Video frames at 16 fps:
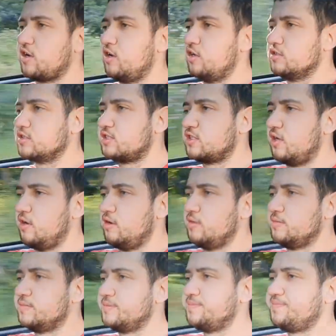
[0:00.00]
console,
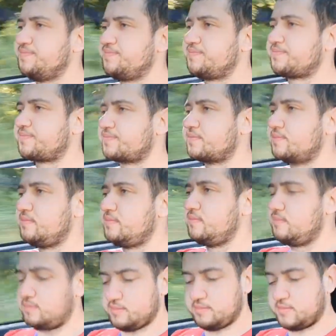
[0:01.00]

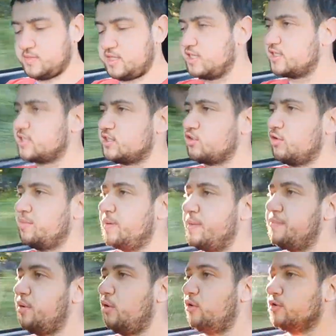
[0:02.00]
because it's all
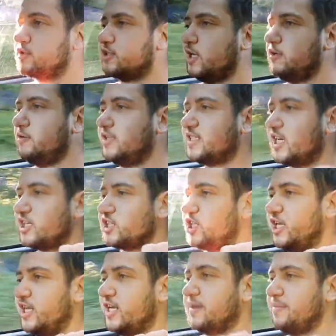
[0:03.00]
been poured out. It's
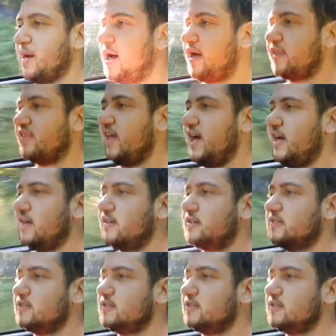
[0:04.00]
actually in the back there.